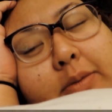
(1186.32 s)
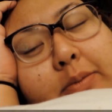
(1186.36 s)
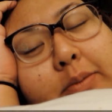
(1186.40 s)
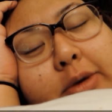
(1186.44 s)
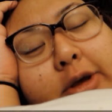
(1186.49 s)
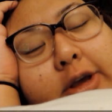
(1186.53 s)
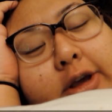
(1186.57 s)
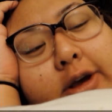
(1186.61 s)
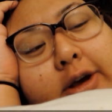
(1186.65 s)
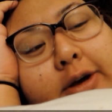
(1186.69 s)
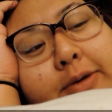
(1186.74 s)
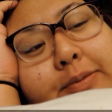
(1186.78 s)

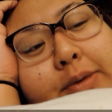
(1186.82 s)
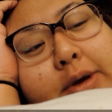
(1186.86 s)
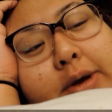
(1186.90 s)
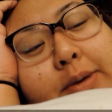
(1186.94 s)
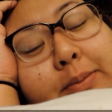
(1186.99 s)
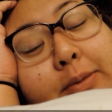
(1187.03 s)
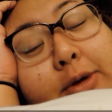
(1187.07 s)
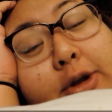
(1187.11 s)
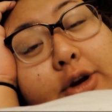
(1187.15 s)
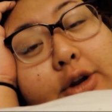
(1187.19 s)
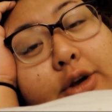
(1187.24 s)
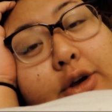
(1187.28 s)
but yeah,
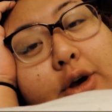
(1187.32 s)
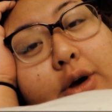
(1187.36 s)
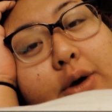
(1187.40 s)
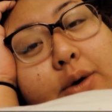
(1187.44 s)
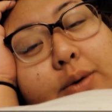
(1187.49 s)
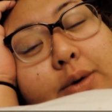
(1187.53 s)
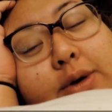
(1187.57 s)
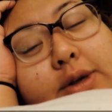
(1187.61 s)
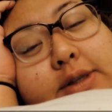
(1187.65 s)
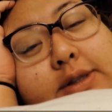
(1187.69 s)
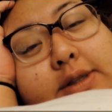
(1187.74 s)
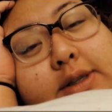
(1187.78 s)
I'm gonna
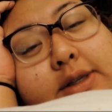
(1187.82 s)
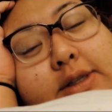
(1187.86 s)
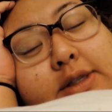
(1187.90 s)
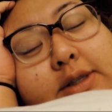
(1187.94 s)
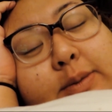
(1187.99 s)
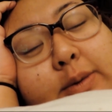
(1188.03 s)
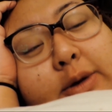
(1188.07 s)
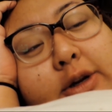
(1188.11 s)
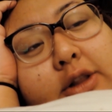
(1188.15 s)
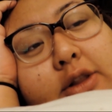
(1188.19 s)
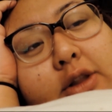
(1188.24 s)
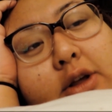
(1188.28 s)
go because this has
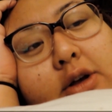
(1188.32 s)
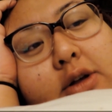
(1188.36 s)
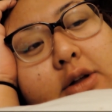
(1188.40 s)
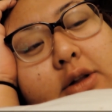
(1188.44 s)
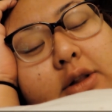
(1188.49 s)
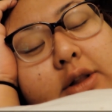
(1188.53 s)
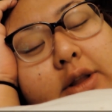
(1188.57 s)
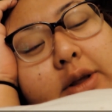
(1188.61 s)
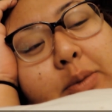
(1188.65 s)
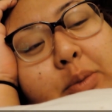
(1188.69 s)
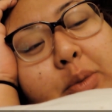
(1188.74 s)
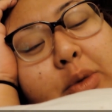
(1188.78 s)
been a long
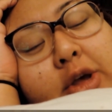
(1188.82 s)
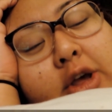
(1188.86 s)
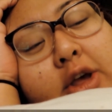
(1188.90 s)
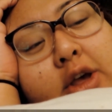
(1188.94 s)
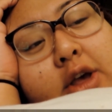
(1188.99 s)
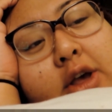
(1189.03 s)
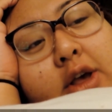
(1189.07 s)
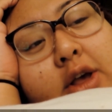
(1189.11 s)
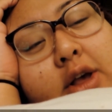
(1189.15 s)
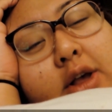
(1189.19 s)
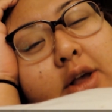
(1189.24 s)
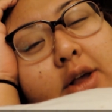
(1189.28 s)
clip.
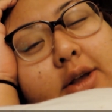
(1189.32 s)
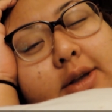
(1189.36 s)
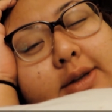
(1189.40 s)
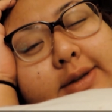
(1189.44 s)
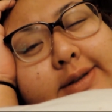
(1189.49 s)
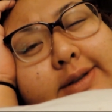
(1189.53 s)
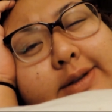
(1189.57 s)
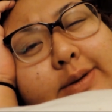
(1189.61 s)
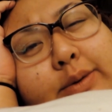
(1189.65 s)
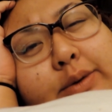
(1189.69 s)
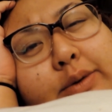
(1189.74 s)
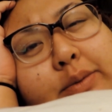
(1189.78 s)
I'll
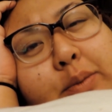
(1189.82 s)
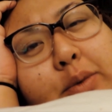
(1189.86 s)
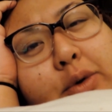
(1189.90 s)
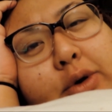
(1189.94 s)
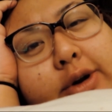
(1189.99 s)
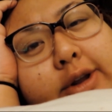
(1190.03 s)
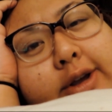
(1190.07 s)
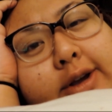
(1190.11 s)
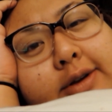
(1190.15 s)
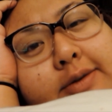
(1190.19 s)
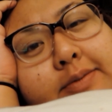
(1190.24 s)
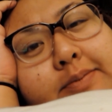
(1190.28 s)
see you in the
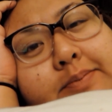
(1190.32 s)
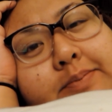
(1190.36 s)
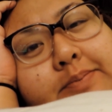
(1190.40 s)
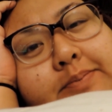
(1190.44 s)
morning.